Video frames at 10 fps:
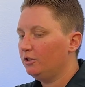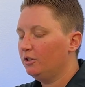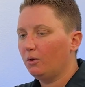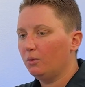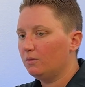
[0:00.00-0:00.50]

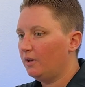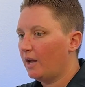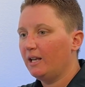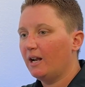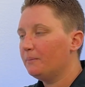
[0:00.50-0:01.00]

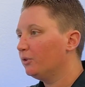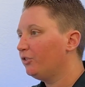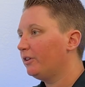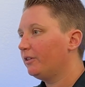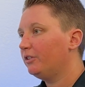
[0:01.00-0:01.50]

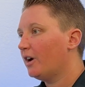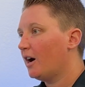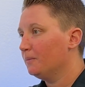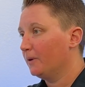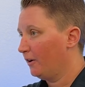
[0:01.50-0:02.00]
99% of the
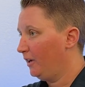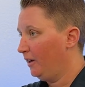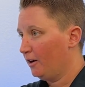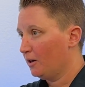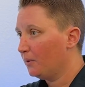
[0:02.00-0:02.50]
time, Larry and
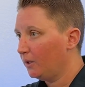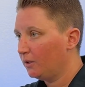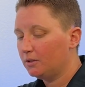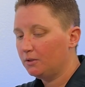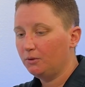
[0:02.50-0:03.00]
I are
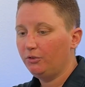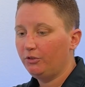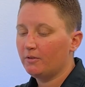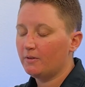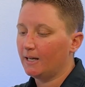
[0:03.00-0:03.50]
plainclothes.